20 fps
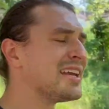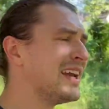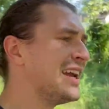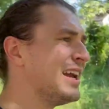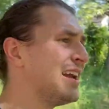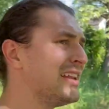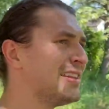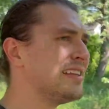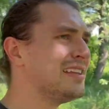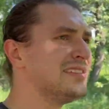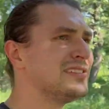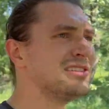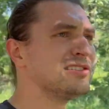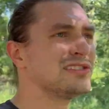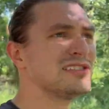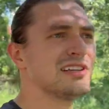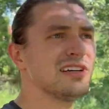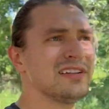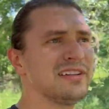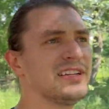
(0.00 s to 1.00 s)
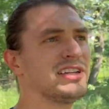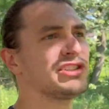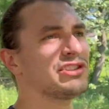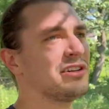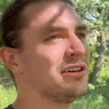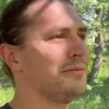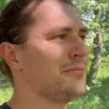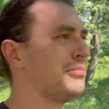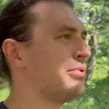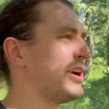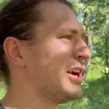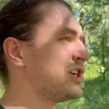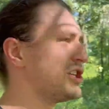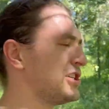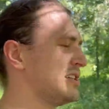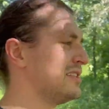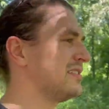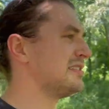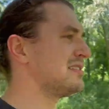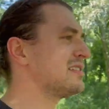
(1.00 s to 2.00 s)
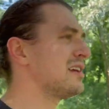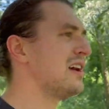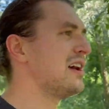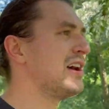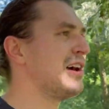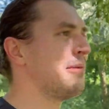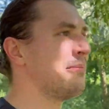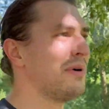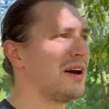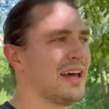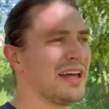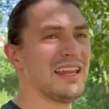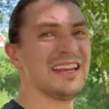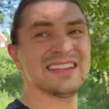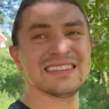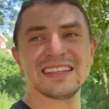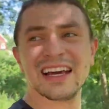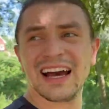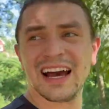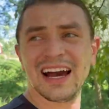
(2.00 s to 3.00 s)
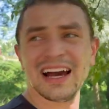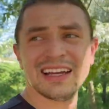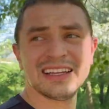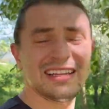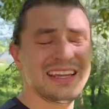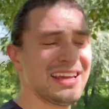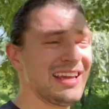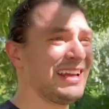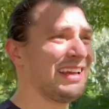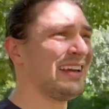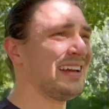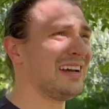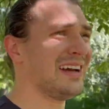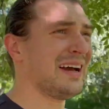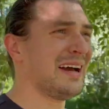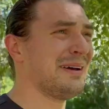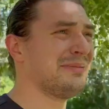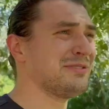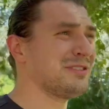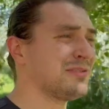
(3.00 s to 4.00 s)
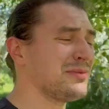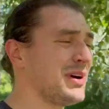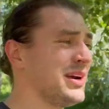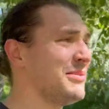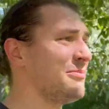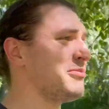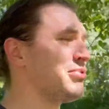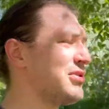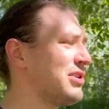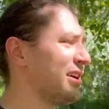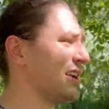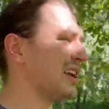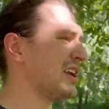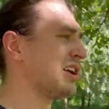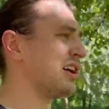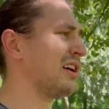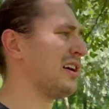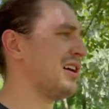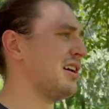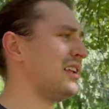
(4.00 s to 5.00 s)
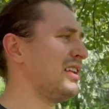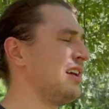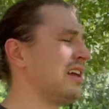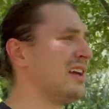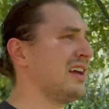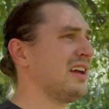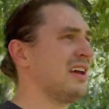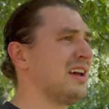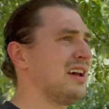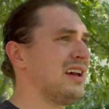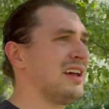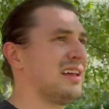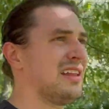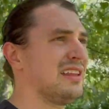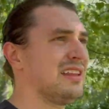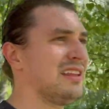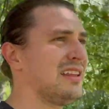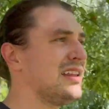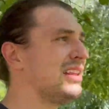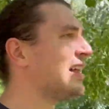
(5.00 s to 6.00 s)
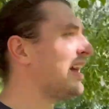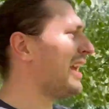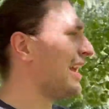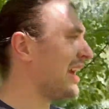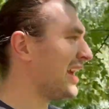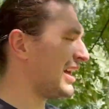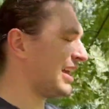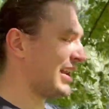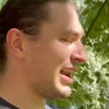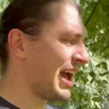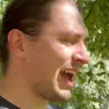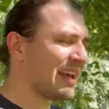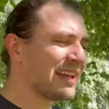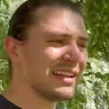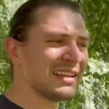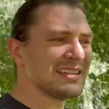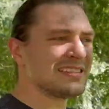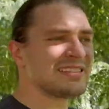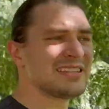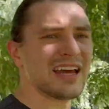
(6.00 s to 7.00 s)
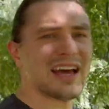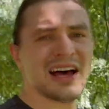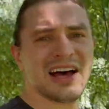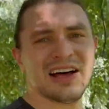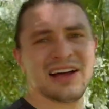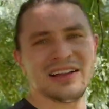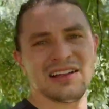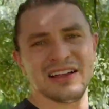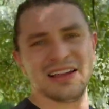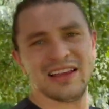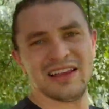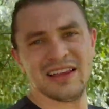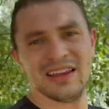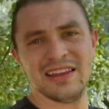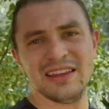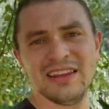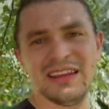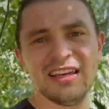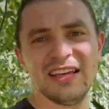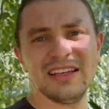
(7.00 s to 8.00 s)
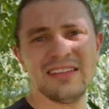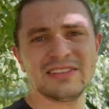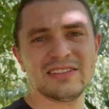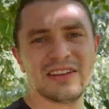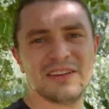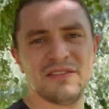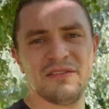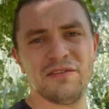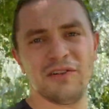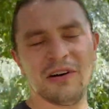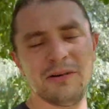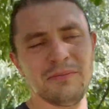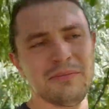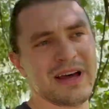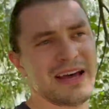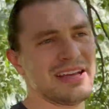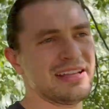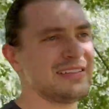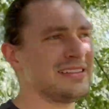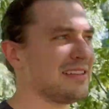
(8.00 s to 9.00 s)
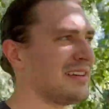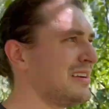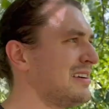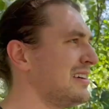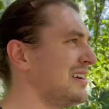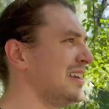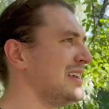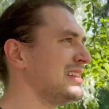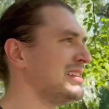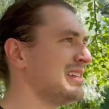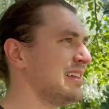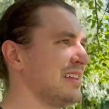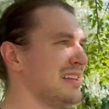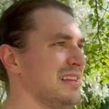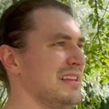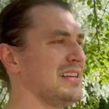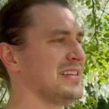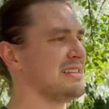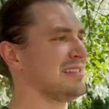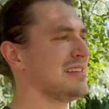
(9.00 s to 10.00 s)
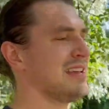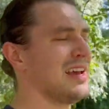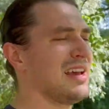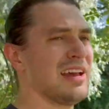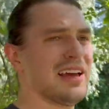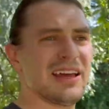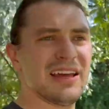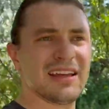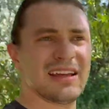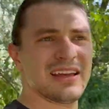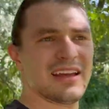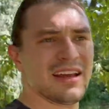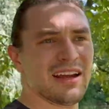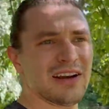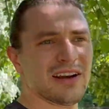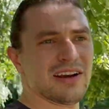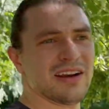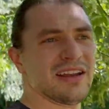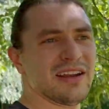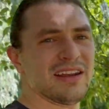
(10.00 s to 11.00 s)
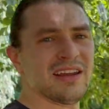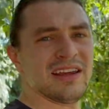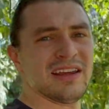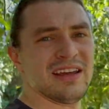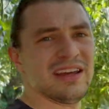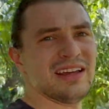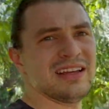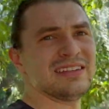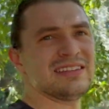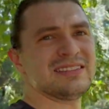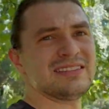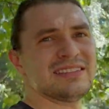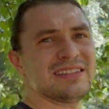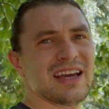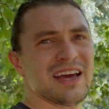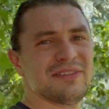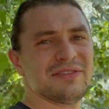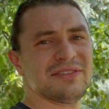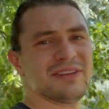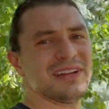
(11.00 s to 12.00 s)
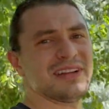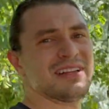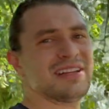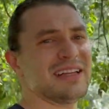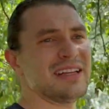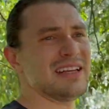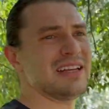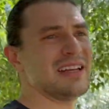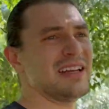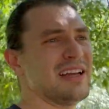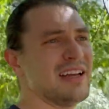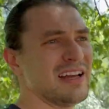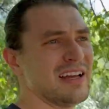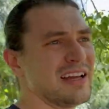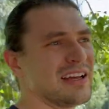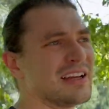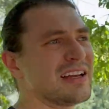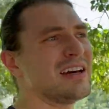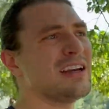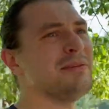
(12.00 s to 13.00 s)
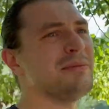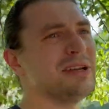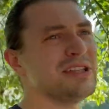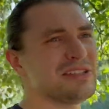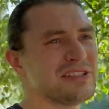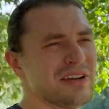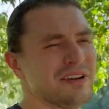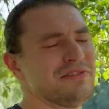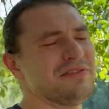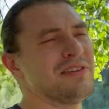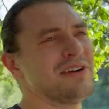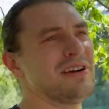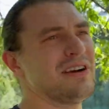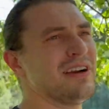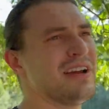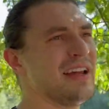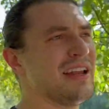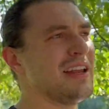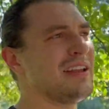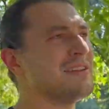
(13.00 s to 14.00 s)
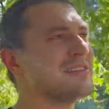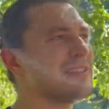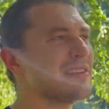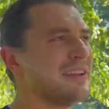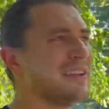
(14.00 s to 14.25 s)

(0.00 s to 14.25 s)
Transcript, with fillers: And these are still initial impressions, but it is a hot day. I'm sweating pretty good. And I can tell these footbeds underneath on this Cairn is definitely gonna be tougher and it's